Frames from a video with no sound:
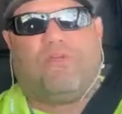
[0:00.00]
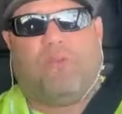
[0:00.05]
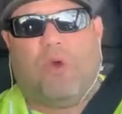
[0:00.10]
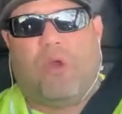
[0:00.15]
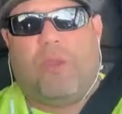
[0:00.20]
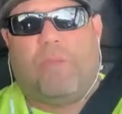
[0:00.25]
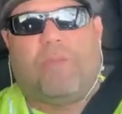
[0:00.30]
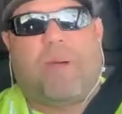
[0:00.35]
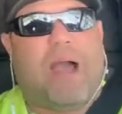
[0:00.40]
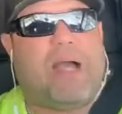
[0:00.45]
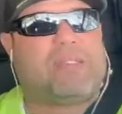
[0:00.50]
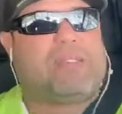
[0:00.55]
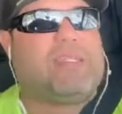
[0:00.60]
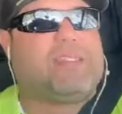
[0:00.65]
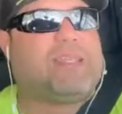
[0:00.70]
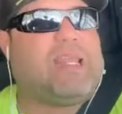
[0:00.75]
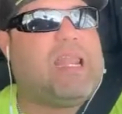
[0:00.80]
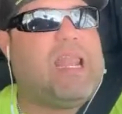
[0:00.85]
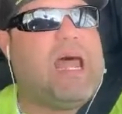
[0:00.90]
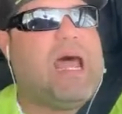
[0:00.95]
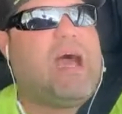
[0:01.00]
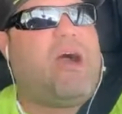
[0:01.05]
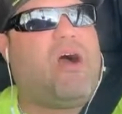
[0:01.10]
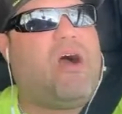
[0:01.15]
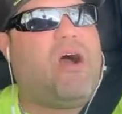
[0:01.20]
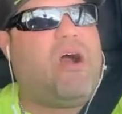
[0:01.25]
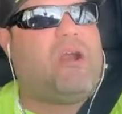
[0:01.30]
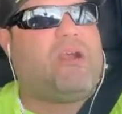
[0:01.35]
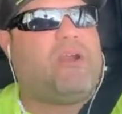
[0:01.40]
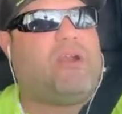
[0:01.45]
epoxy is a lot
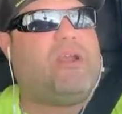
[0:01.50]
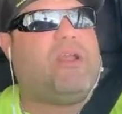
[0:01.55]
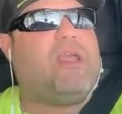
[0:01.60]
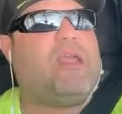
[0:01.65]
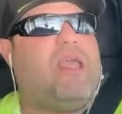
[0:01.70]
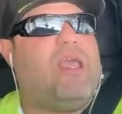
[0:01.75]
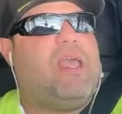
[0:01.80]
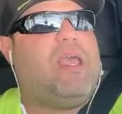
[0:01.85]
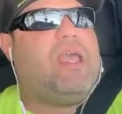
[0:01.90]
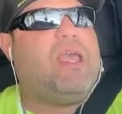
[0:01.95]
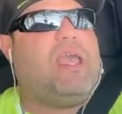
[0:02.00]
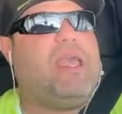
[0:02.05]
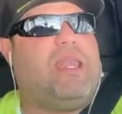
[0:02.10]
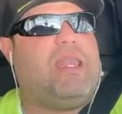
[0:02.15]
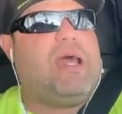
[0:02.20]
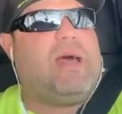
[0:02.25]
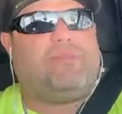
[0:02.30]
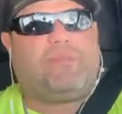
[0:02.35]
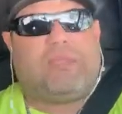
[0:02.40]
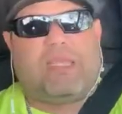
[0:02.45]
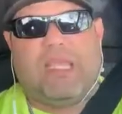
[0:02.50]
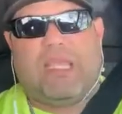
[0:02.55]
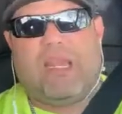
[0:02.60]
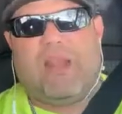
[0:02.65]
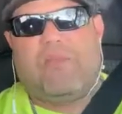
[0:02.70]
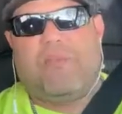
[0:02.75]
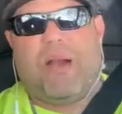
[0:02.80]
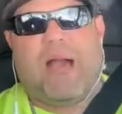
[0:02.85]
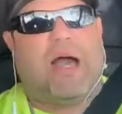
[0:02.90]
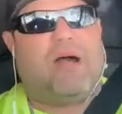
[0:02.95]
harder, and I'm thinking
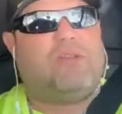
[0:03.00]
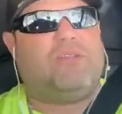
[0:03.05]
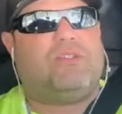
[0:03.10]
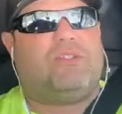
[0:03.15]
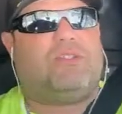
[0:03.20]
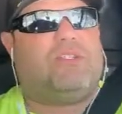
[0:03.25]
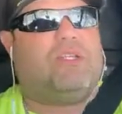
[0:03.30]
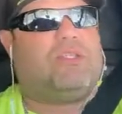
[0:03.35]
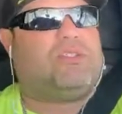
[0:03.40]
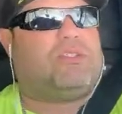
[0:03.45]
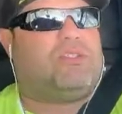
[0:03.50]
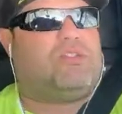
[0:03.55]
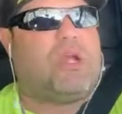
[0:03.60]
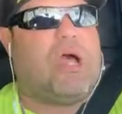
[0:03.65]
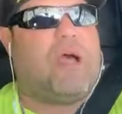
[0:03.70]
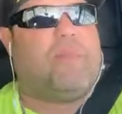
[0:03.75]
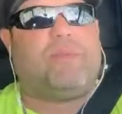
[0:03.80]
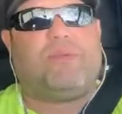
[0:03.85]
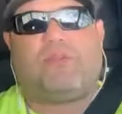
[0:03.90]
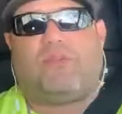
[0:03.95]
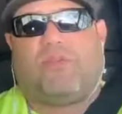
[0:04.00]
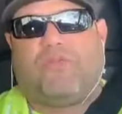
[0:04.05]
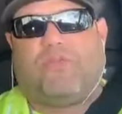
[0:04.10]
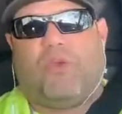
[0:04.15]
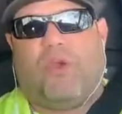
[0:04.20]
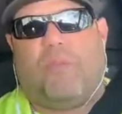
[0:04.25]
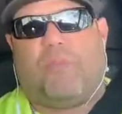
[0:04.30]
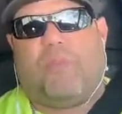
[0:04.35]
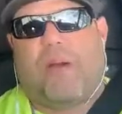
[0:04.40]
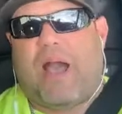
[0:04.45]
about just dropping some
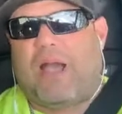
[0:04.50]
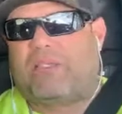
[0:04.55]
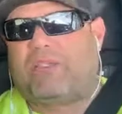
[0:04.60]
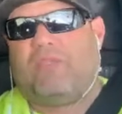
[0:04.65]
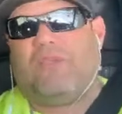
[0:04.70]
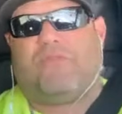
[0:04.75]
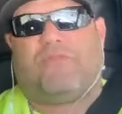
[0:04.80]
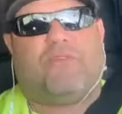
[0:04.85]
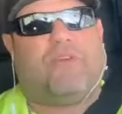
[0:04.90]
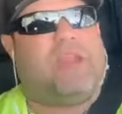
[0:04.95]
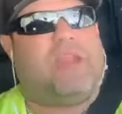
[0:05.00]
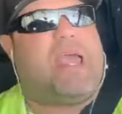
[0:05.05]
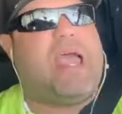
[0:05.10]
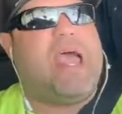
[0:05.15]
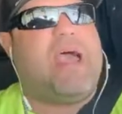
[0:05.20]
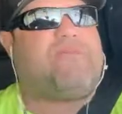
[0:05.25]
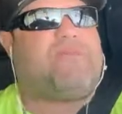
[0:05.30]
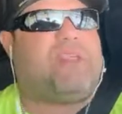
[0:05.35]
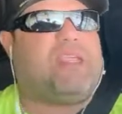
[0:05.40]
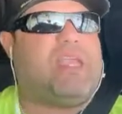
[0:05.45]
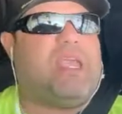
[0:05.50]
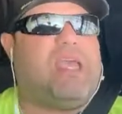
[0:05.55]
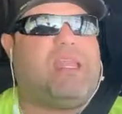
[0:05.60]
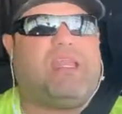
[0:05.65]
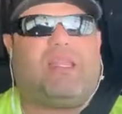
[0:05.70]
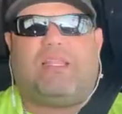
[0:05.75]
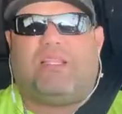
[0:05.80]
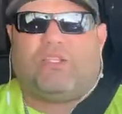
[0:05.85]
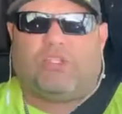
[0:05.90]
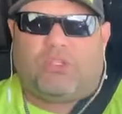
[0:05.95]
floor epoxy in the front half again,
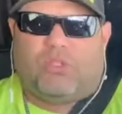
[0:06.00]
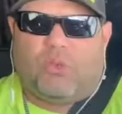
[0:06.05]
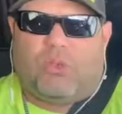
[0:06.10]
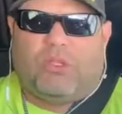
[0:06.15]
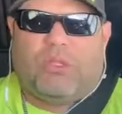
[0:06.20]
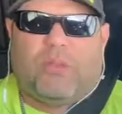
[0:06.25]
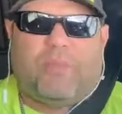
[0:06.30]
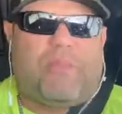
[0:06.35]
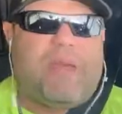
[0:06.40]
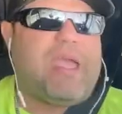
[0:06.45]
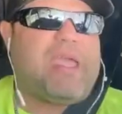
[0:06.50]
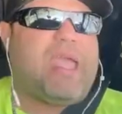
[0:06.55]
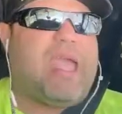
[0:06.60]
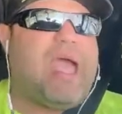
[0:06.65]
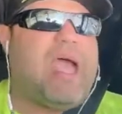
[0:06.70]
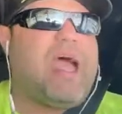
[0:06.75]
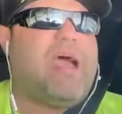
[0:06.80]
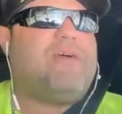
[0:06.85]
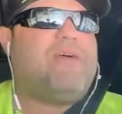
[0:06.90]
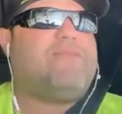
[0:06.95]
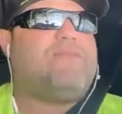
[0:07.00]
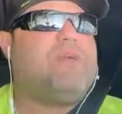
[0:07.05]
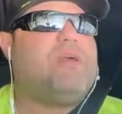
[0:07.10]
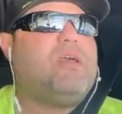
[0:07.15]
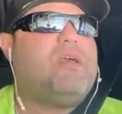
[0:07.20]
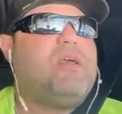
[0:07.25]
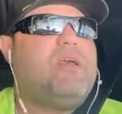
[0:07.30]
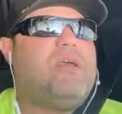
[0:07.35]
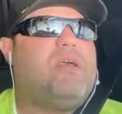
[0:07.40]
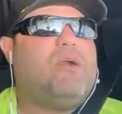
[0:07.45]
and just doing the back half
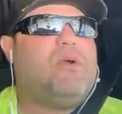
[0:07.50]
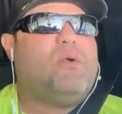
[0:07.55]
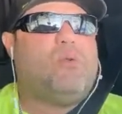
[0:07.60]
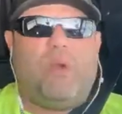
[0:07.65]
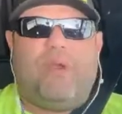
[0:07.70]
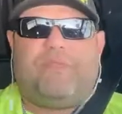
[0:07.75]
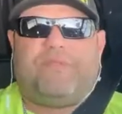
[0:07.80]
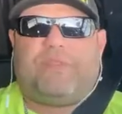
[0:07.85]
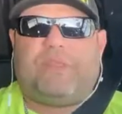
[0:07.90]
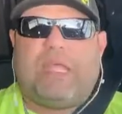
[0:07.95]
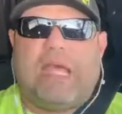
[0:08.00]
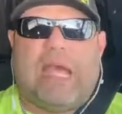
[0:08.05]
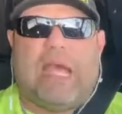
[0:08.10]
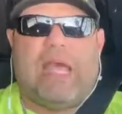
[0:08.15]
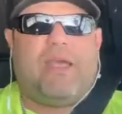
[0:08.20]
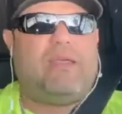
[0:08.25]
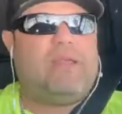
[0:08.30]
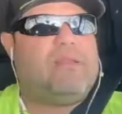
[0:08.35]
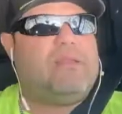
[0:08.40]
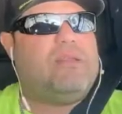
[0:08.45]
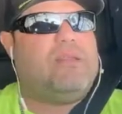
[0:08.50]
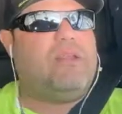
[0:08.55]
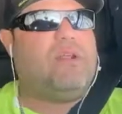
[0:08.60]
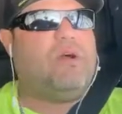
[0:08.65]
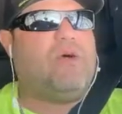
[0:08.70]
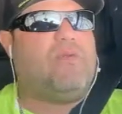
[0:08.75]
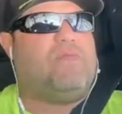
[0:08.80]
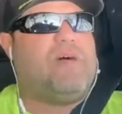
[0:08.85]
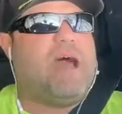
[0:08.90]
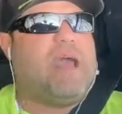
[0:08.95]
with that, you
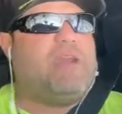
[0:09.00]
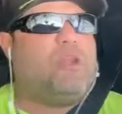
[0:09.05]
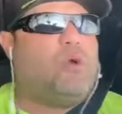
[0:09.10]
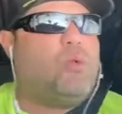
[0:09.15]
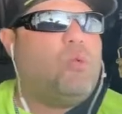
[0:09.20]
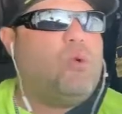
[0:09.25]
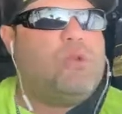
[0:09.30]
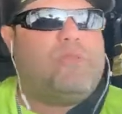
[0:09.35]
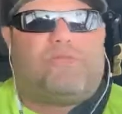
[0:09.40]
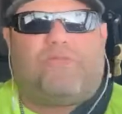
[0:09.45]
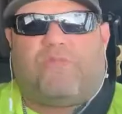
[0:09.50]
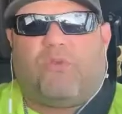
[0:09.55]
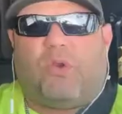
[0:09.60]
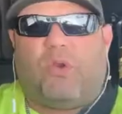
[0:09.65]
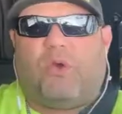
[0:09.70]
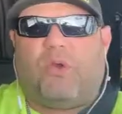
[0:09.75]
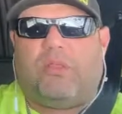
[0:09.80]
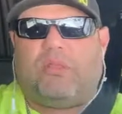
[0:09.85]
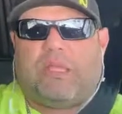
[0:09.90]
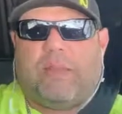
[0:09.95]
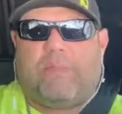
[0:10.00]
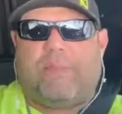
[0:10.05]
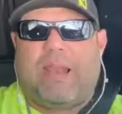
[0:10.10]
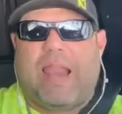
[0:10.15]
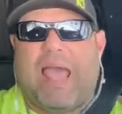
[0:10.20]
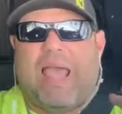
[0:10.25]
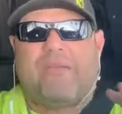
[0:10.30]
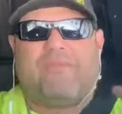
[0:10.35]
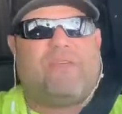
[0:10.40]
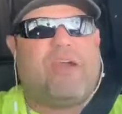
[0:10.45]
know, vinyl wood floor, the
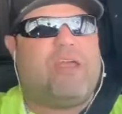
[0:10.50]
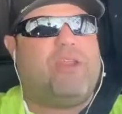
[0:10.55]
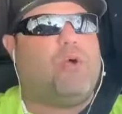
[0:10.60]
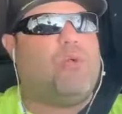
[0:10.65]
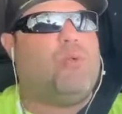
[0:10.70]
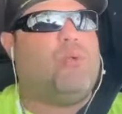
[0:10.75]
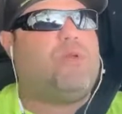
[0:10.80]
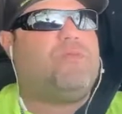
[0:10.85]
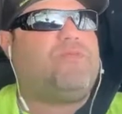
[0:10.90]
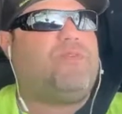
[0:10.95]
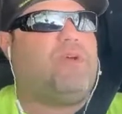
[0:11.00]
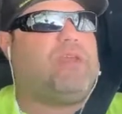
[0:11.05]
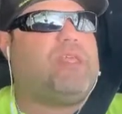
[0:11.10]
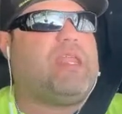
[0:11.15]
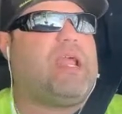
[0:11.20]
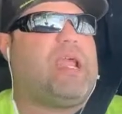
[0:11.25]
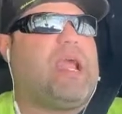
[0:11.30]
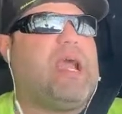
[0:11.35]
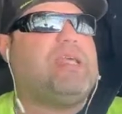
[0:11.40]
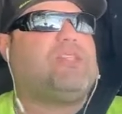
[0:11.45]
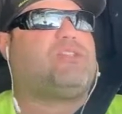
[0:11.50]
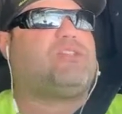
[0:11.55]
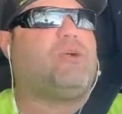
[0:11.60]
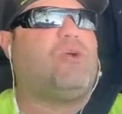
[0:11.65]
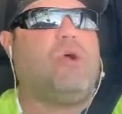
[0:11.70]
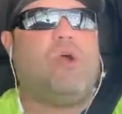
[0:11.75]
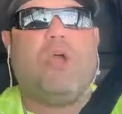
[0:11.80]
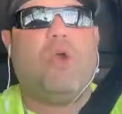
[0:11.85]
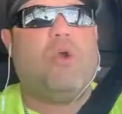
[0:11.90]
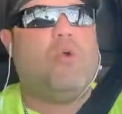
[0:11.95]
black vinyl wood floor that I got.
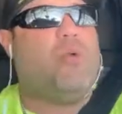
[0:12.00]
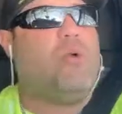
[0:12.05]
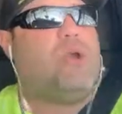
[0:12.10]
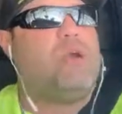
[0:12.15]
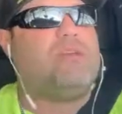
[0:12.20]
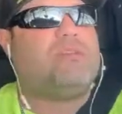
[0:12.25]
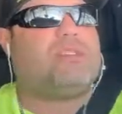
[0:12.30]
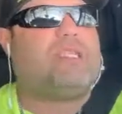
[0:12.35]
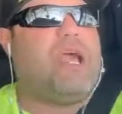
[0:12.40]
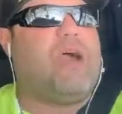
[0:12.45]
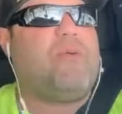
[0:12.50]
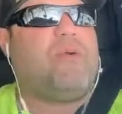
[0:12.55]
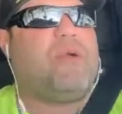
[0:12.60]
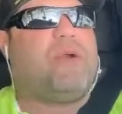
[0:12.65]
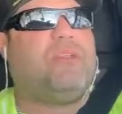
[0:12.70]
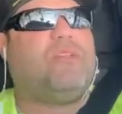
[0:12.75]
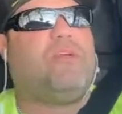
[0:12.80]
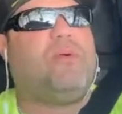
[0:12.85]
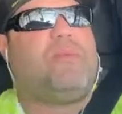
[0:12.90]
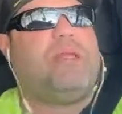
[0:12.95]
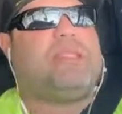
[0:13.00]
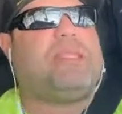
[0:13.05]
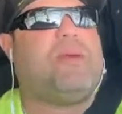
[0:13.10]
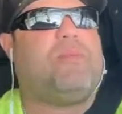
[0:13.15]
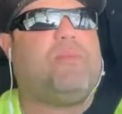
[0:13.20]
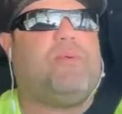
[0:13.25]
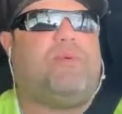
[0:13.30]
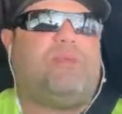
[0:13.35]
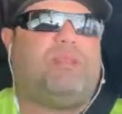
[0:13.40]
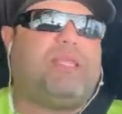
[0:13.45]
So we're gonna see how we're gonna do about
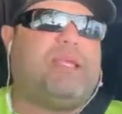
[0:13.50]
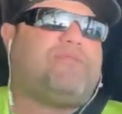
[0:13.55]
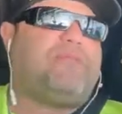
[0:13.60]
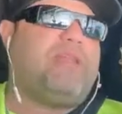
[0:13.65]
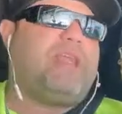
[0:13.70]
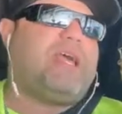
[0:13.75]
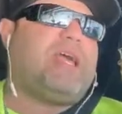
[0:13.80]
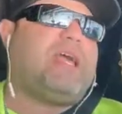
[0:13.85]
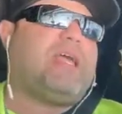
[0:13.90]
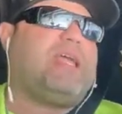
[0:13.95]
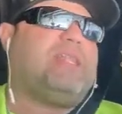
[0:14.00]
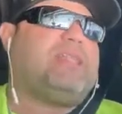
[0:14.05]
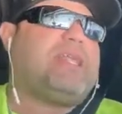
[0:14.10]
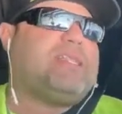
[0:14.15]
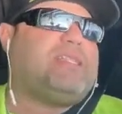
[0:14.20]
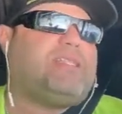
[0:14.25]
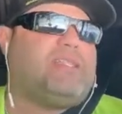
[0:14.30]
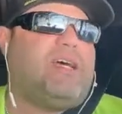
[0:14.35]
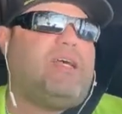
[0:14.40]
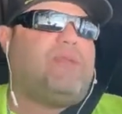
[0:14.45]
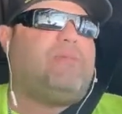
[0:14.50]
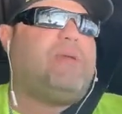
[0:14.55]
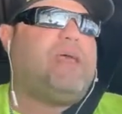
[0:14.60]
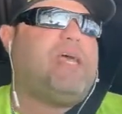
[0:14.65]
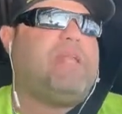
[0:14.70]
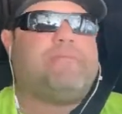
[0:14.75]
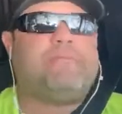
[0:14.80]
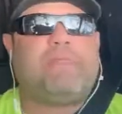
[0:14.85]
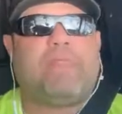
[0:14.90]
that, but we definitely gotta get that done, man.